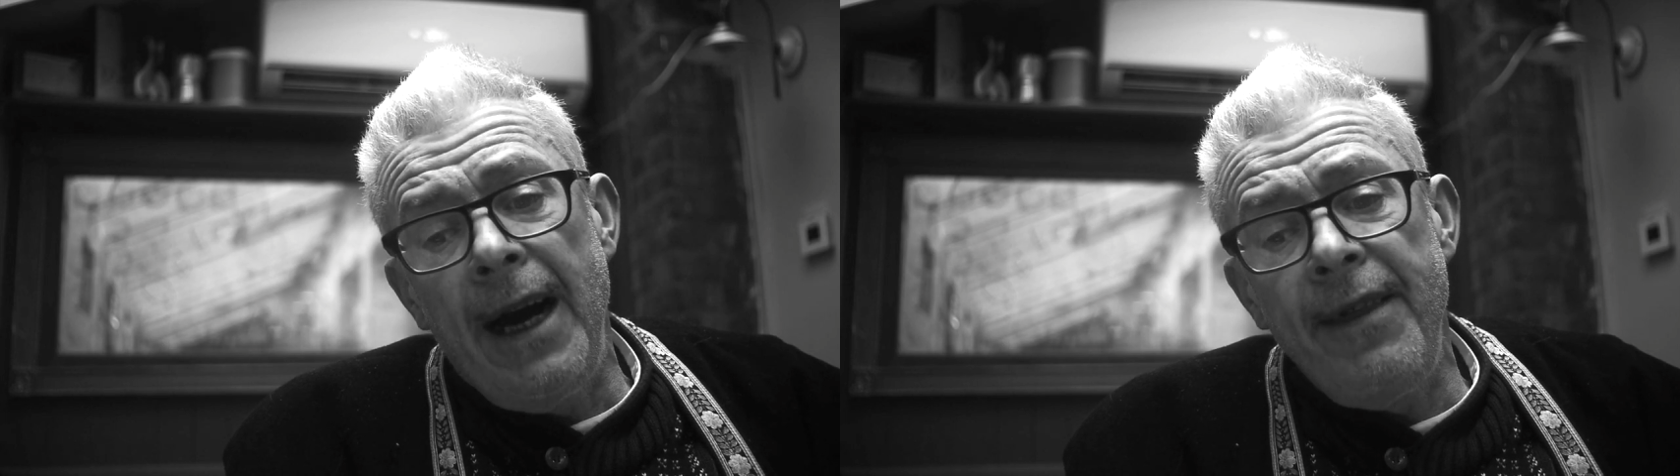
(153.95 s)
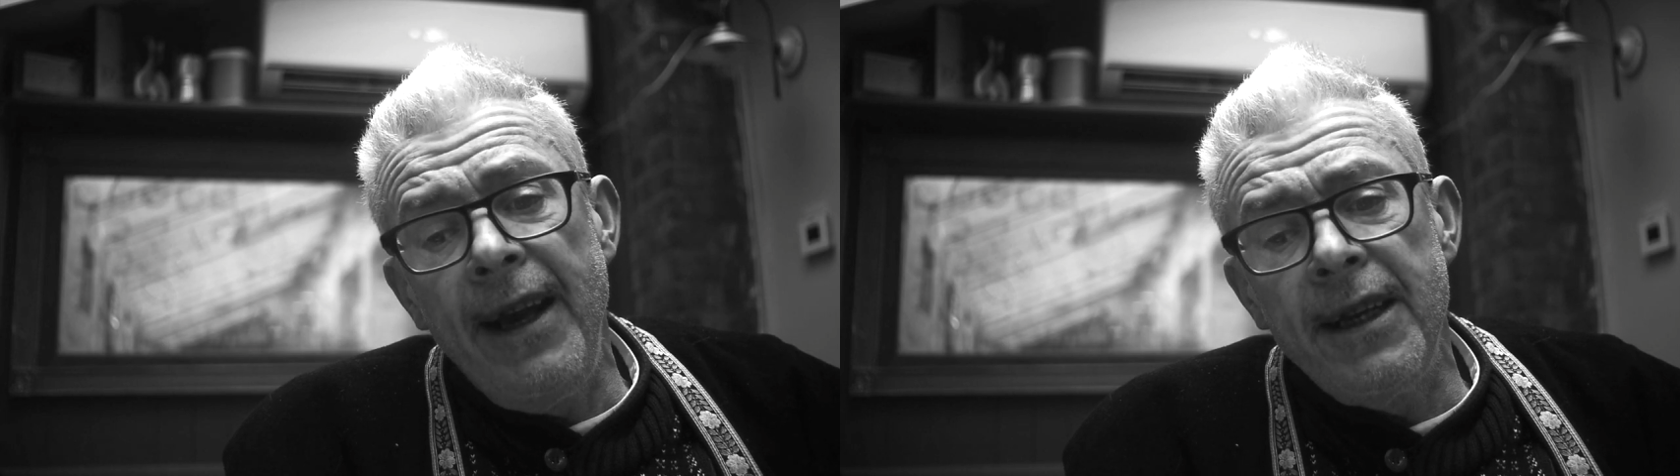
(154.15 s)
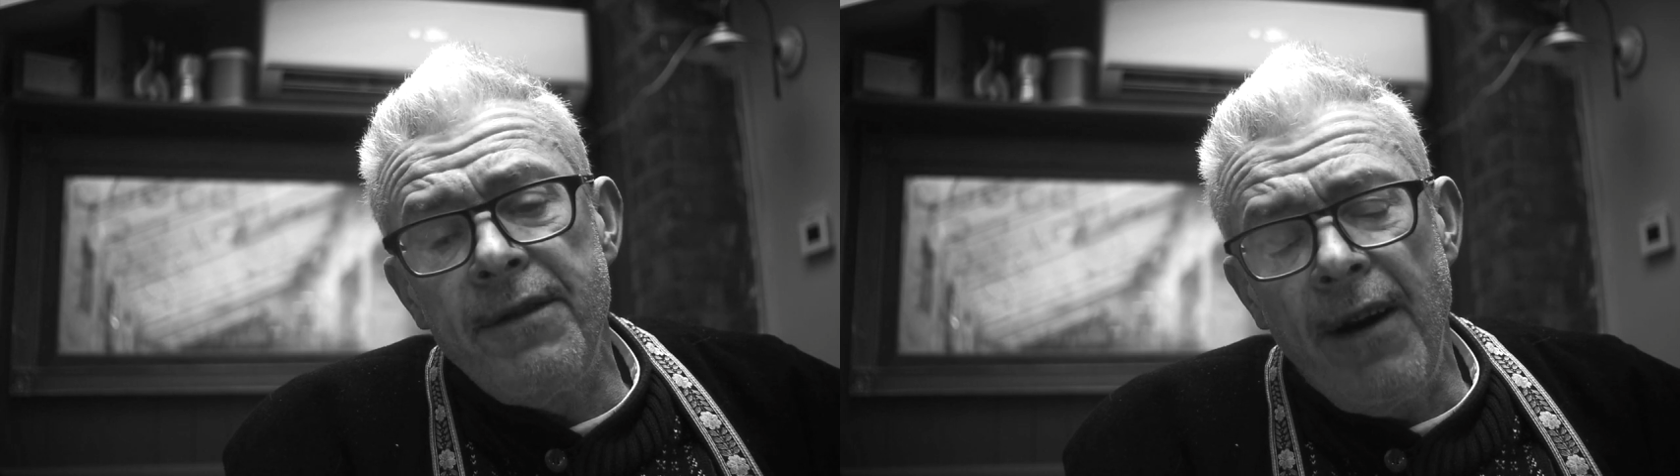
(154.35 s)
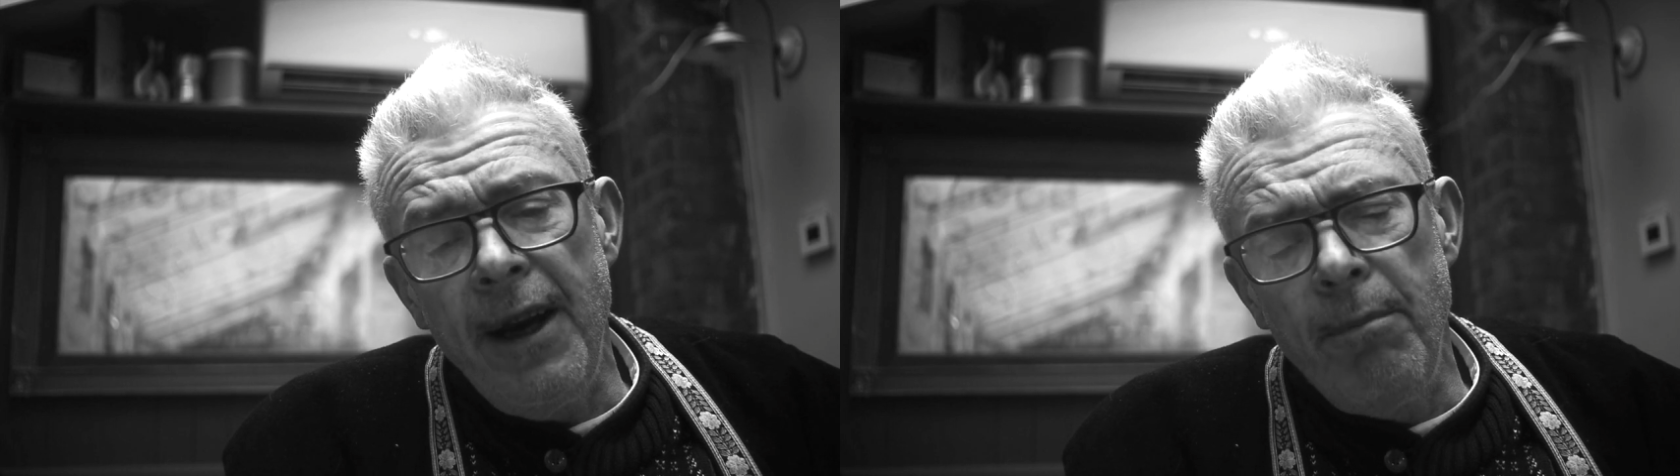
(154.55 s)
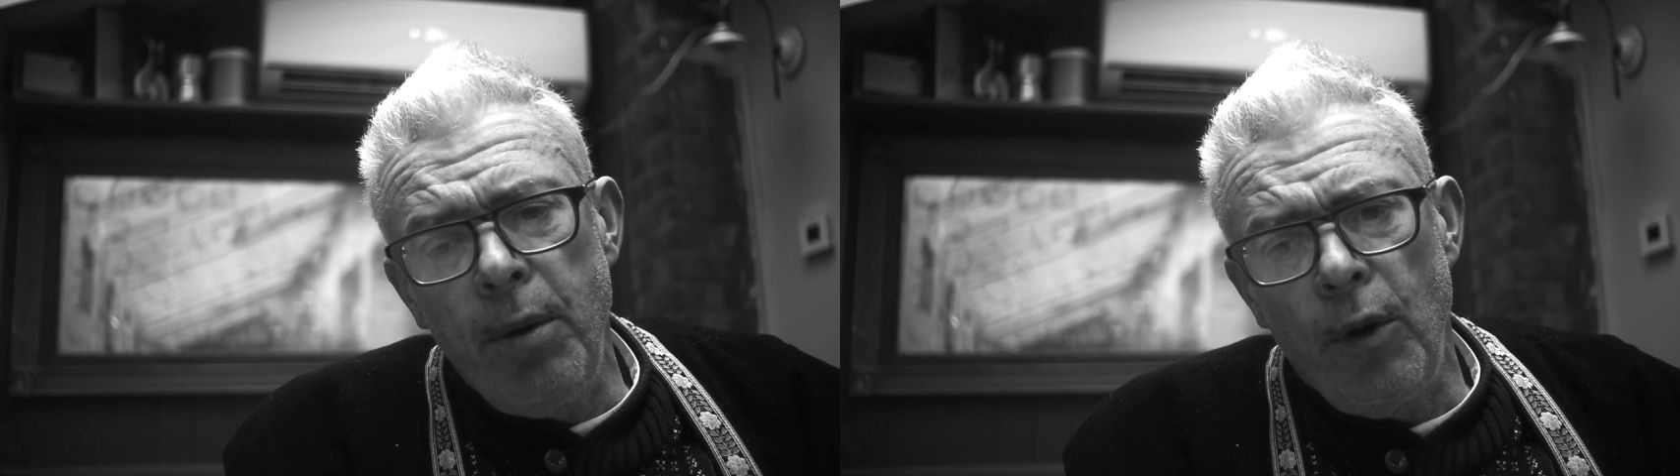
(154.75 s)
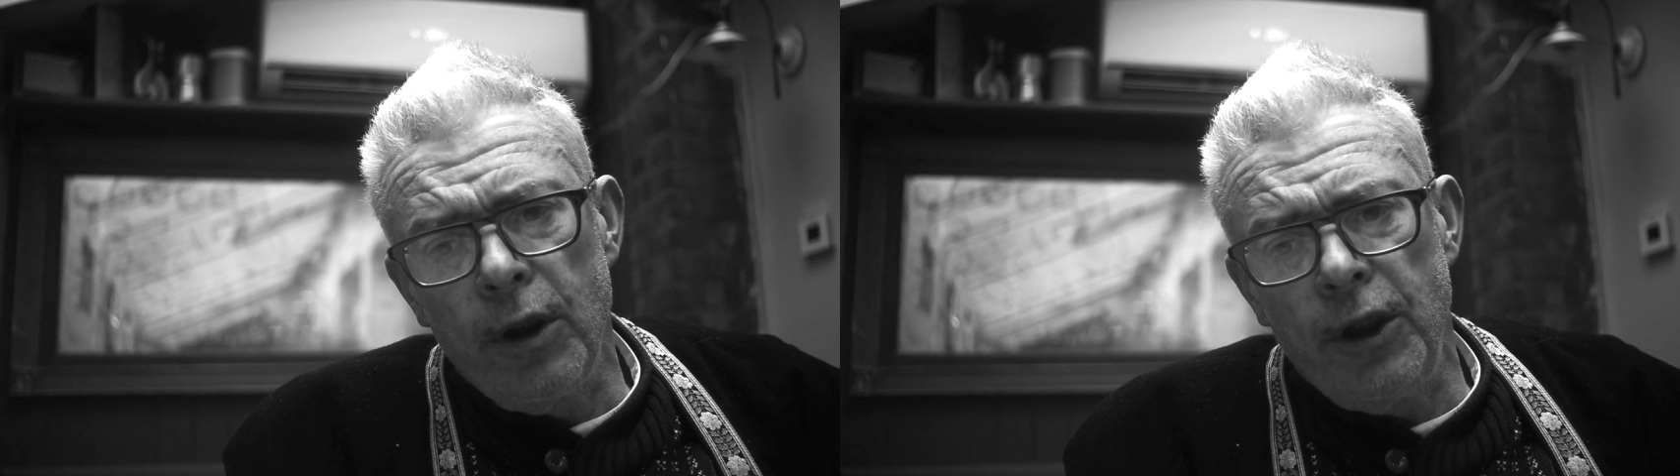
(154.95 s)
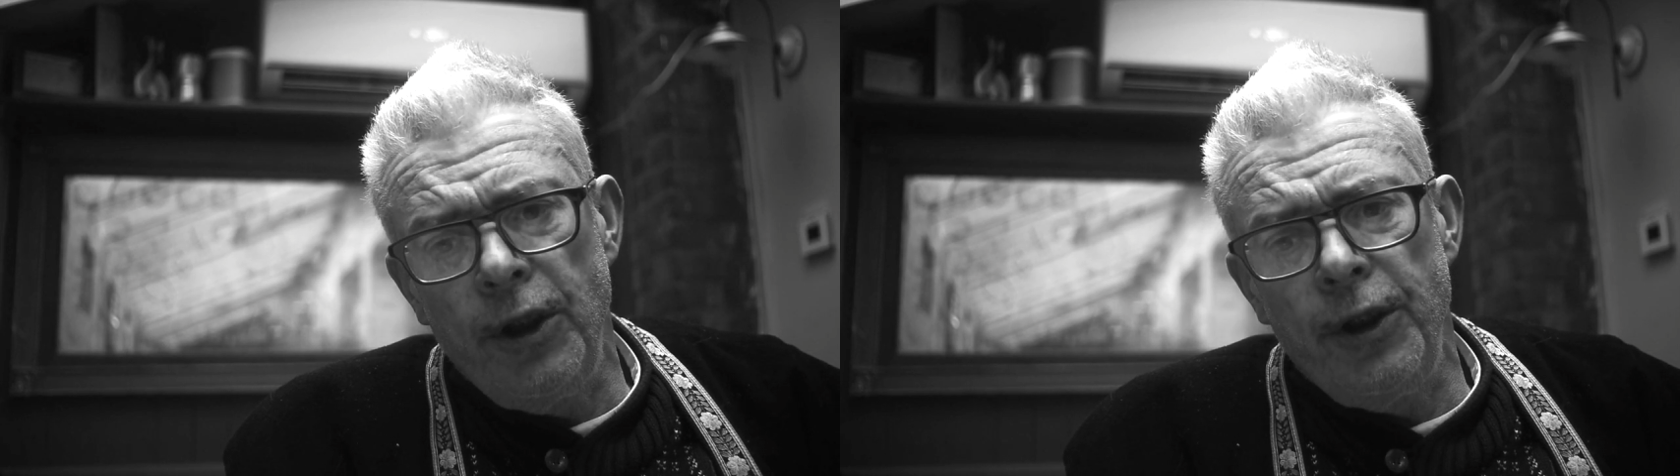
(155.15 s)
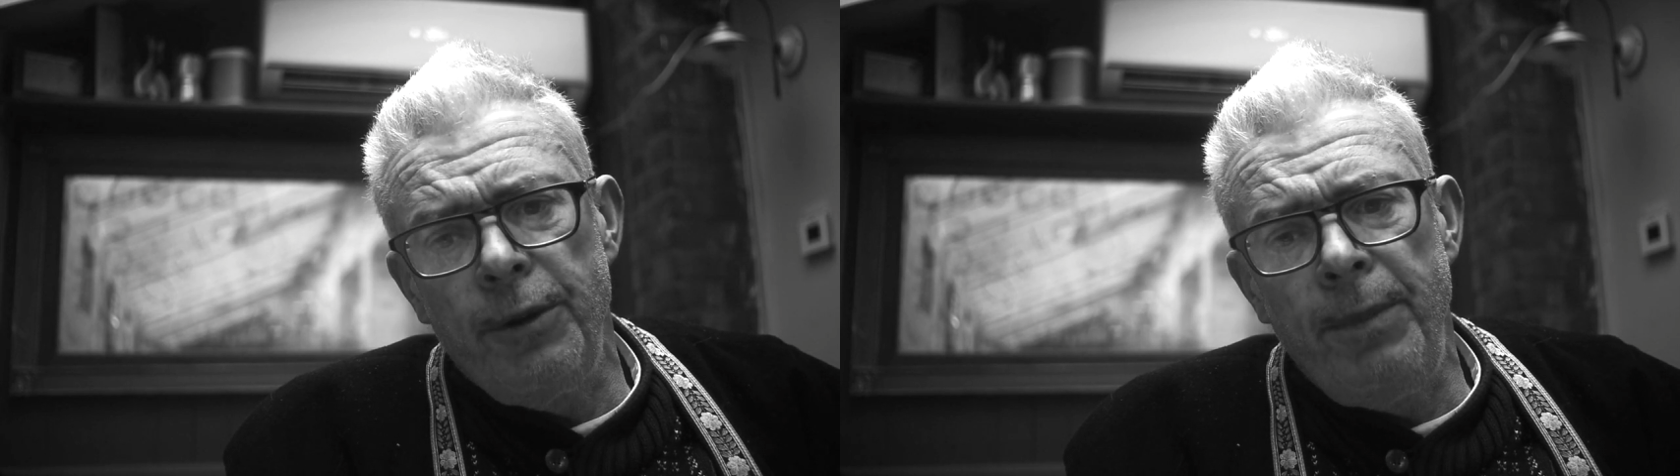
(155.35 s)
think it's very
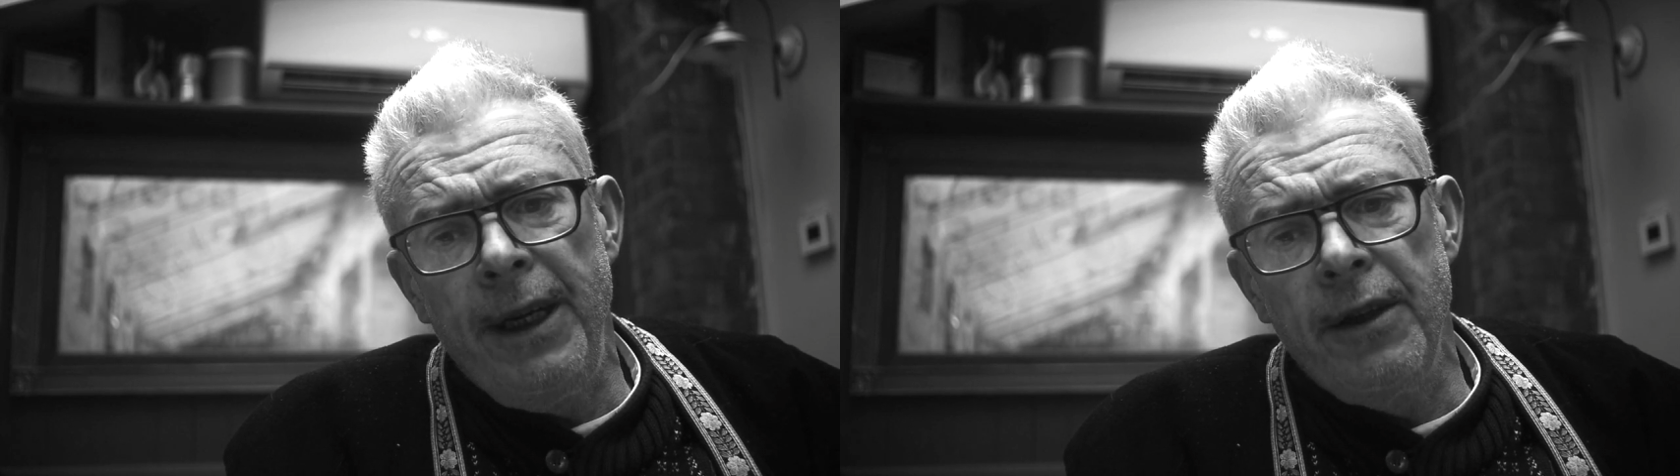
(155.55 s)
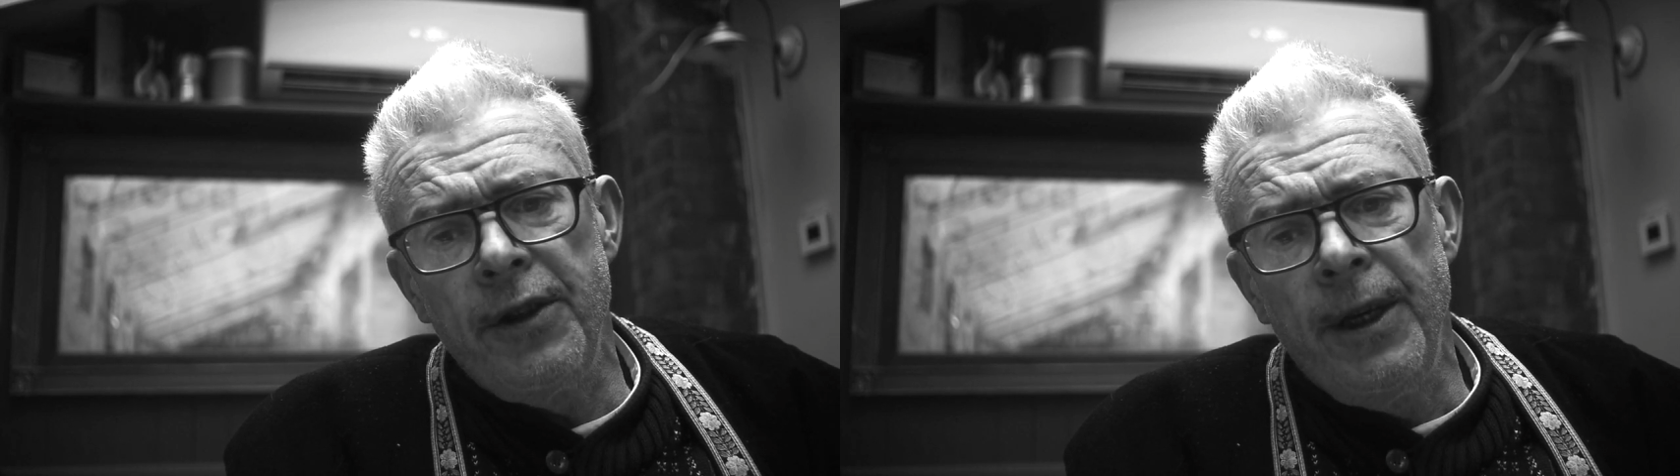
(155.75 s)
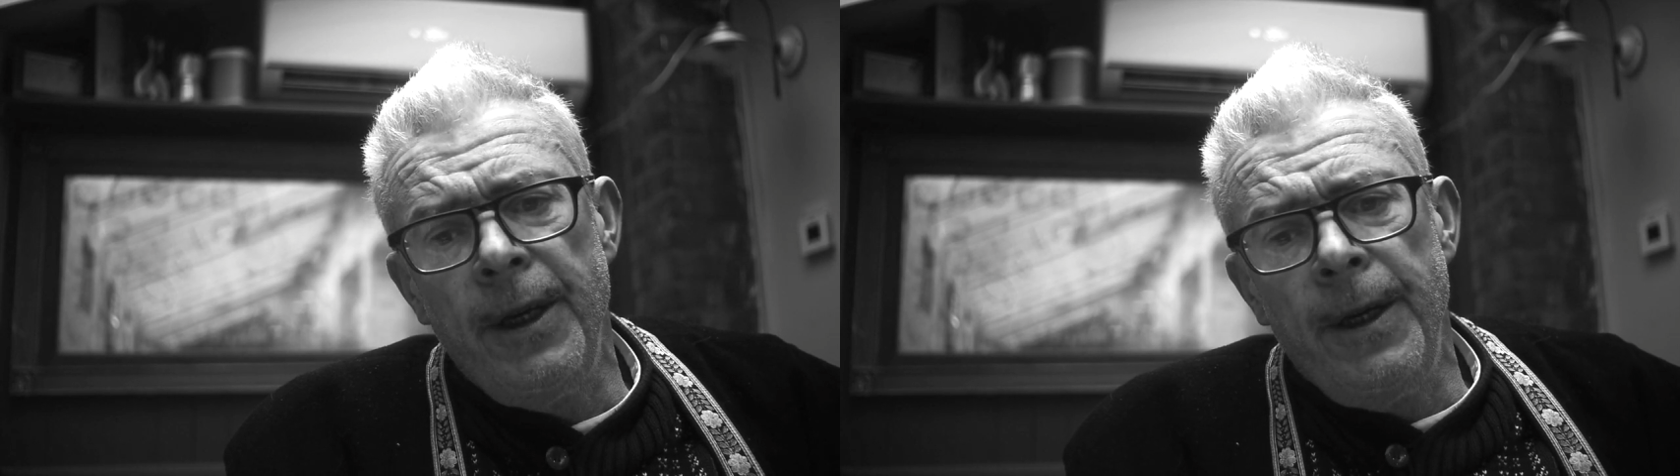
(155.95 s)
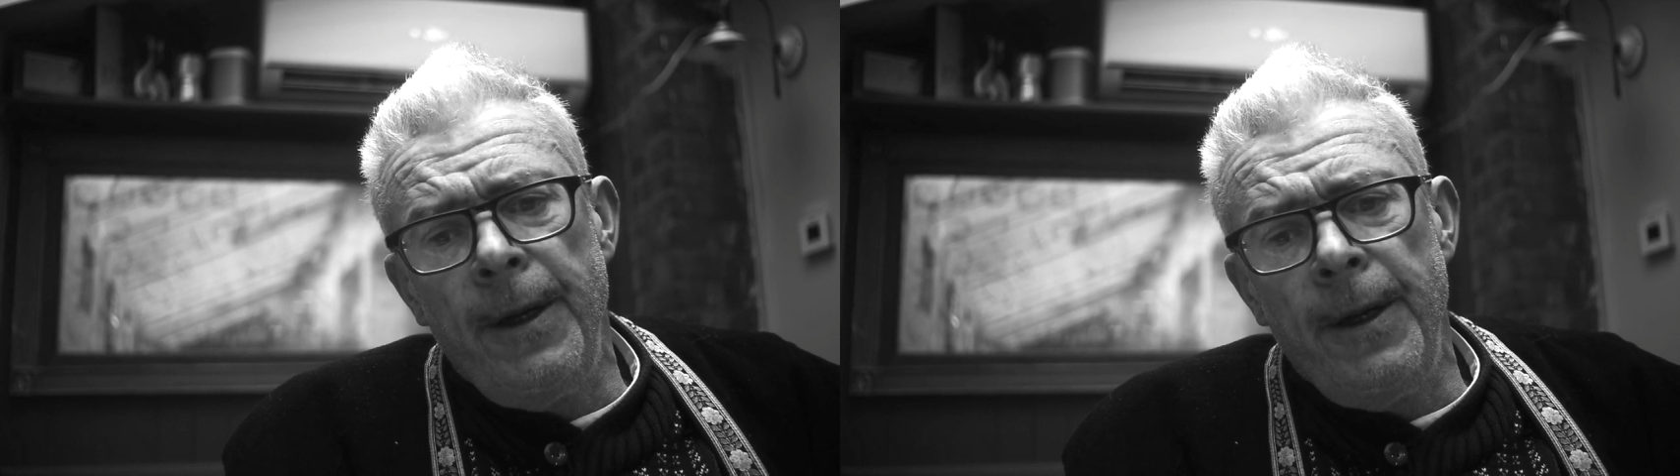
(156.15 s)
important because